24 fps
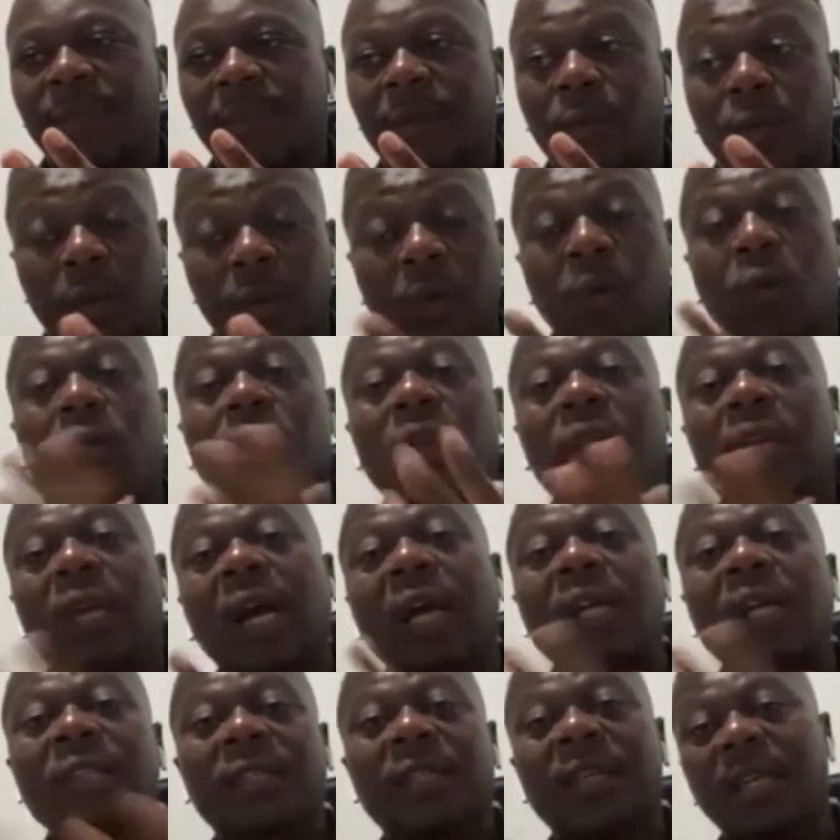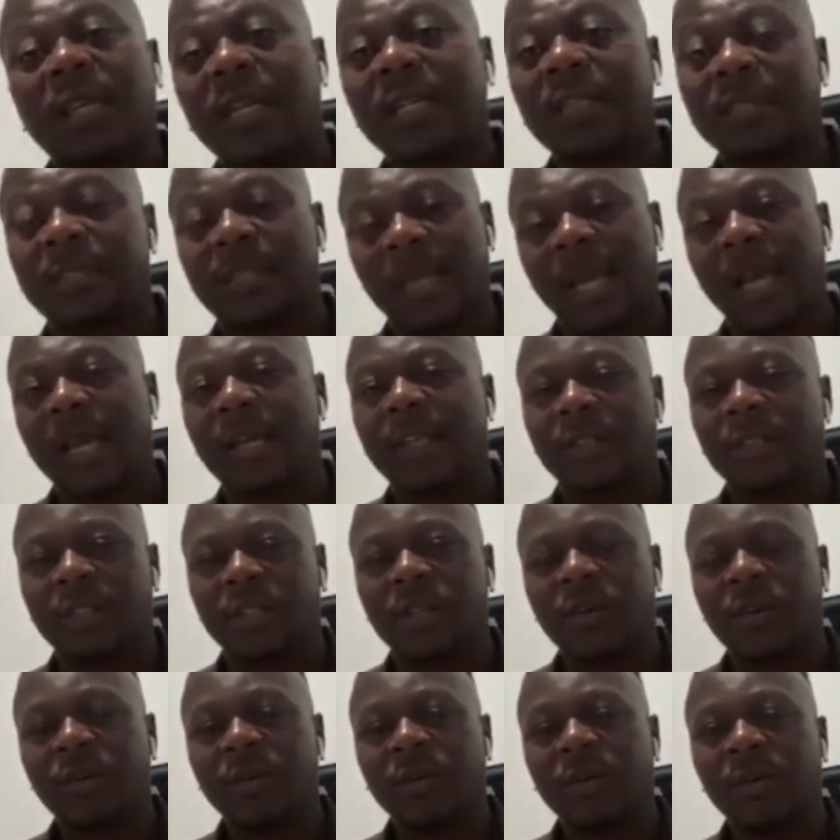we only us can understand, you
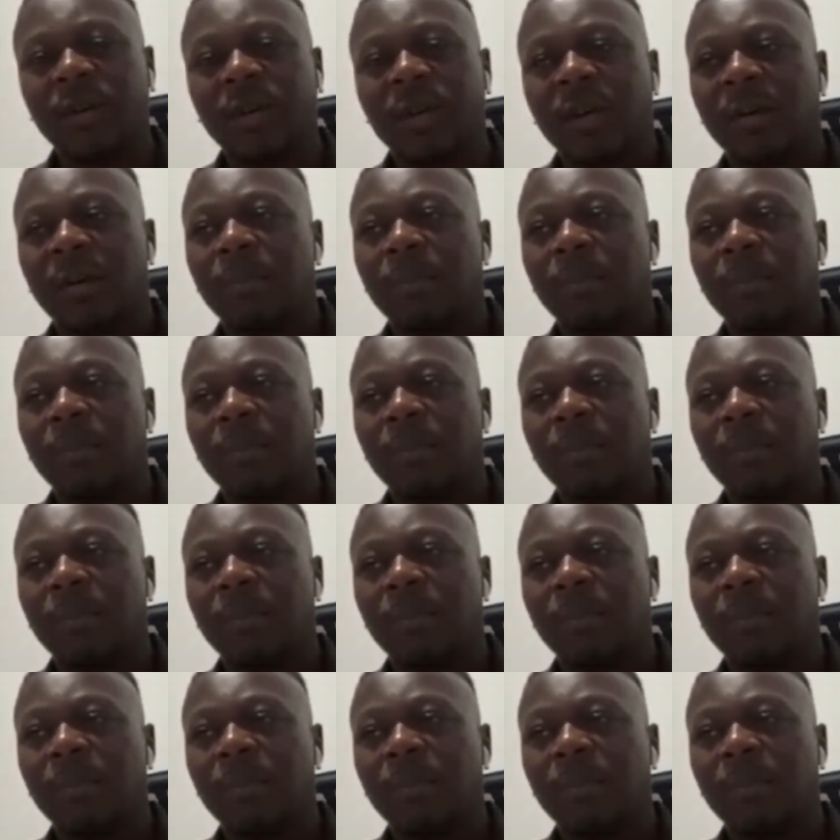know.